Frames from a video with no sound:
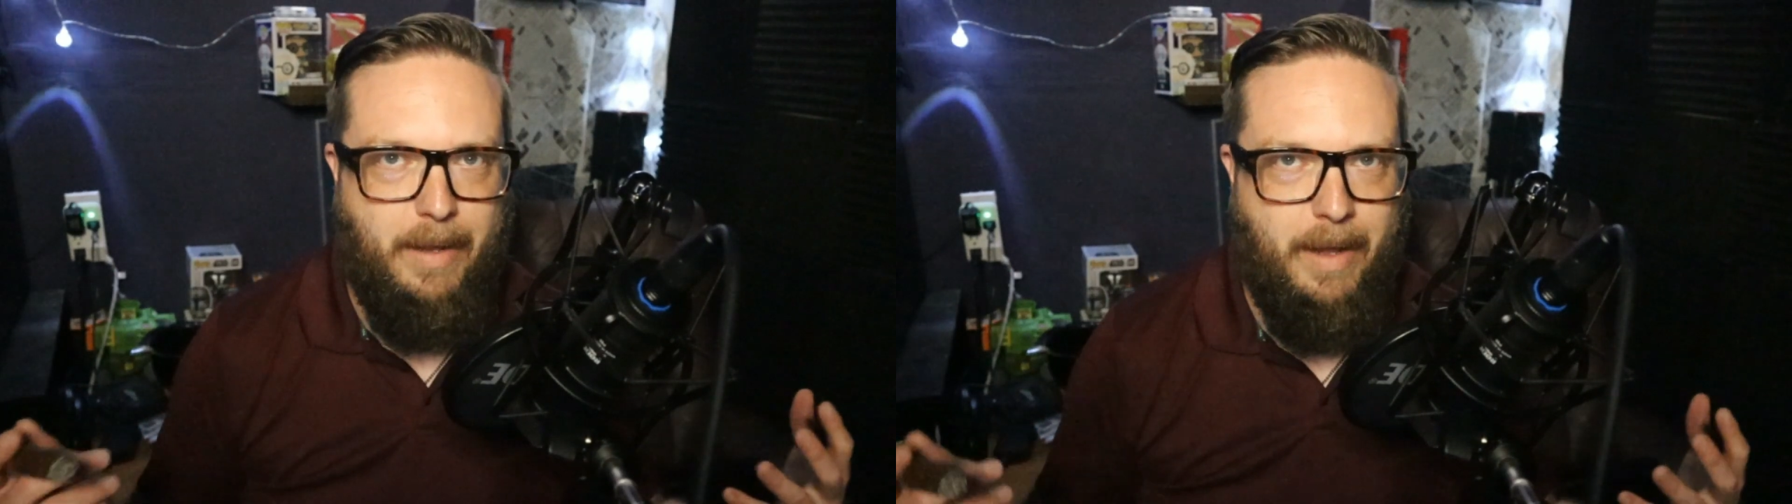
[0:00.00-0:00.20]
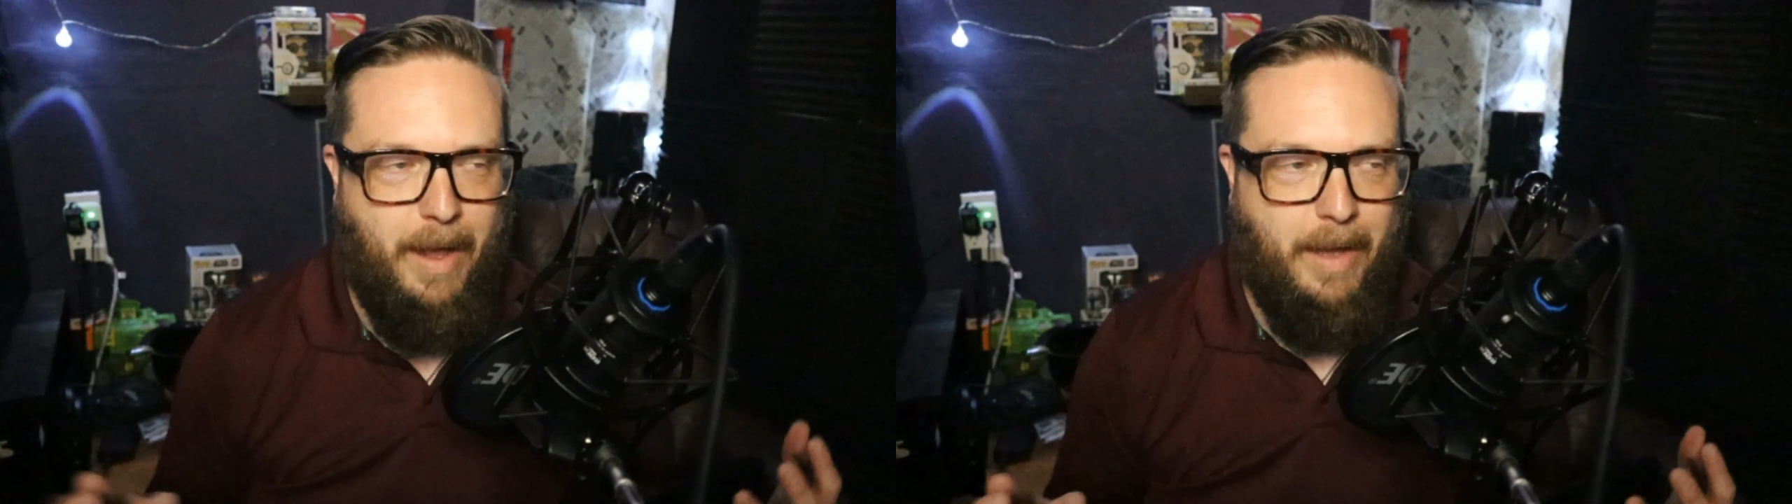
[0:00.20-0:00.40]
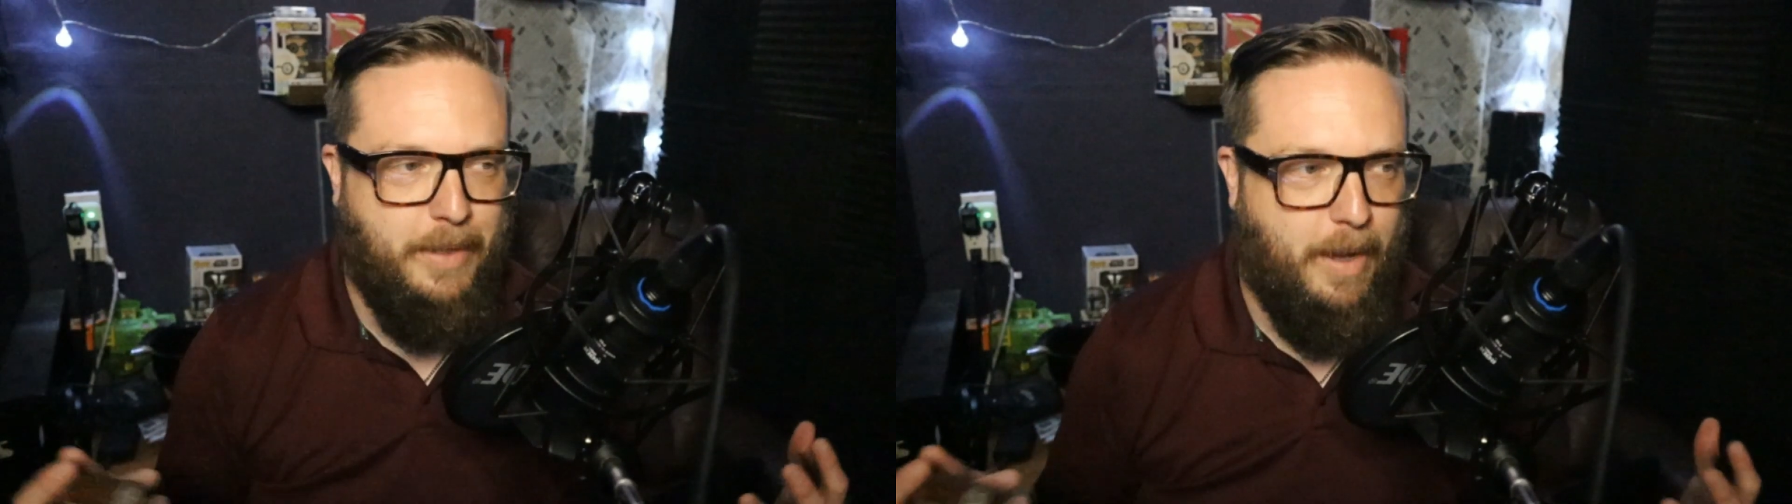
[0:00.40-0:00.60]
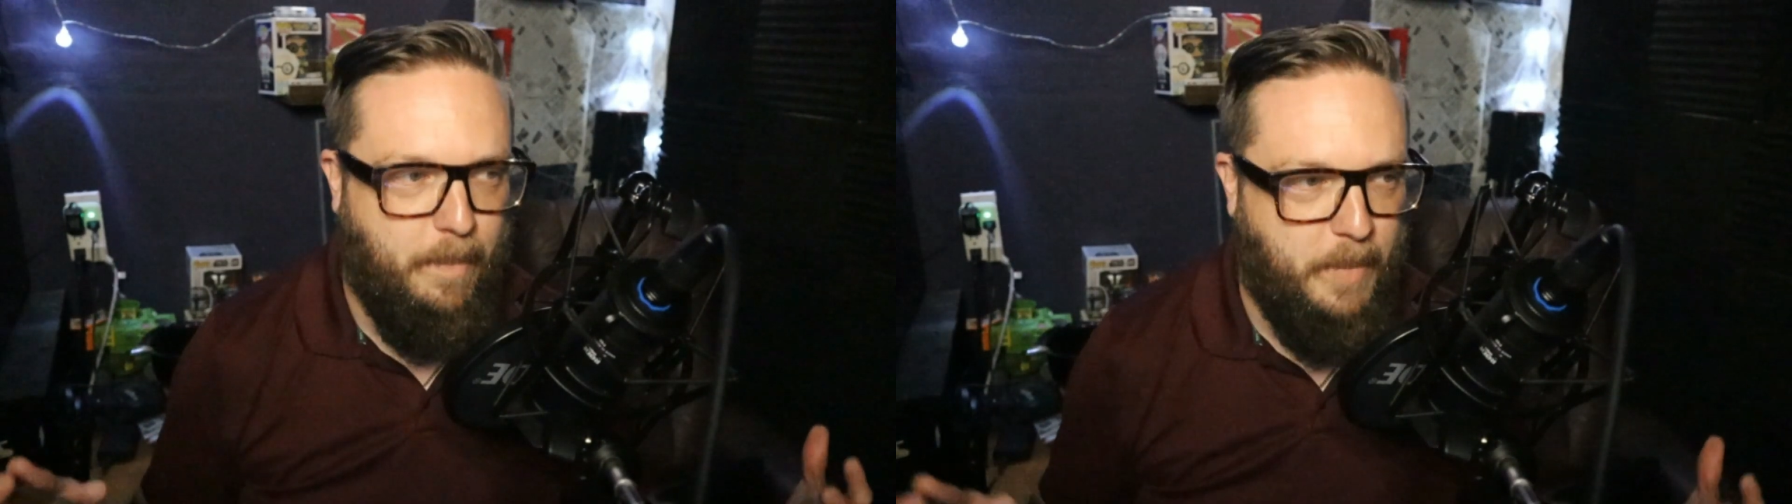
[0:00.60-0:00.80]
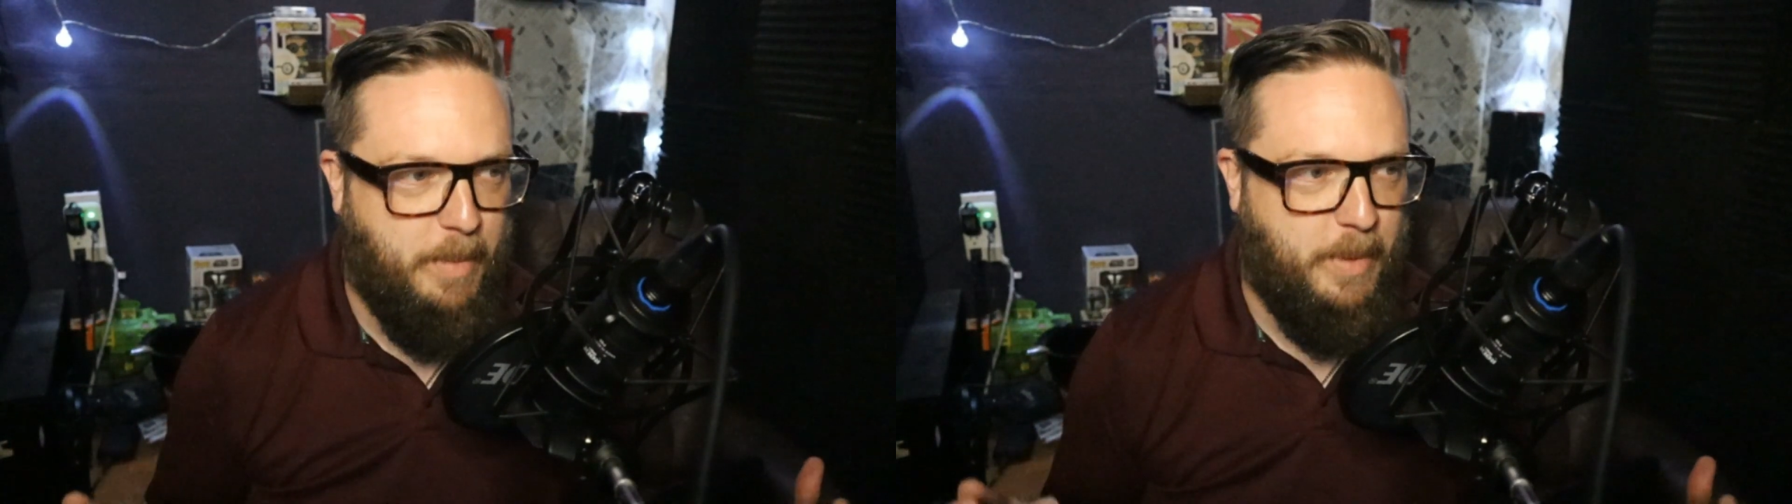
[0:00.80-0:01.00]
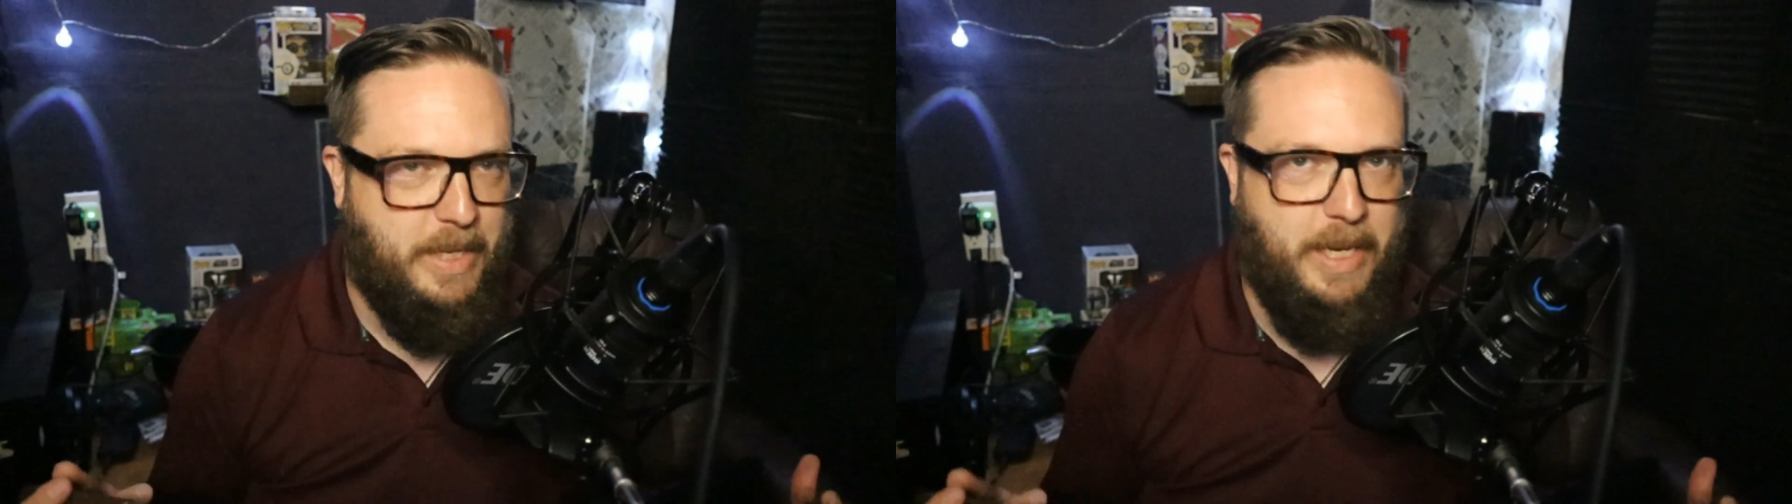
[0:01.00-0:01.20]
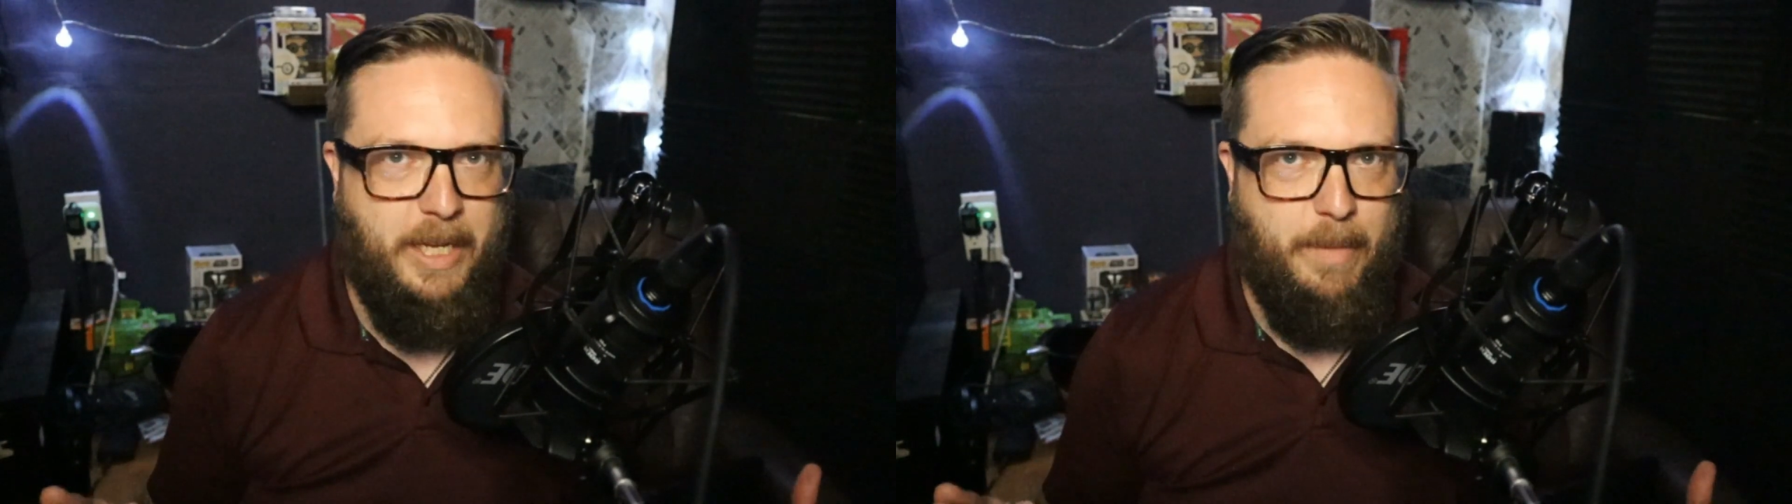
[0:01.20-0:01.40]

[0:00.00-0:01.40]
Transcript: I saw a meme that said he could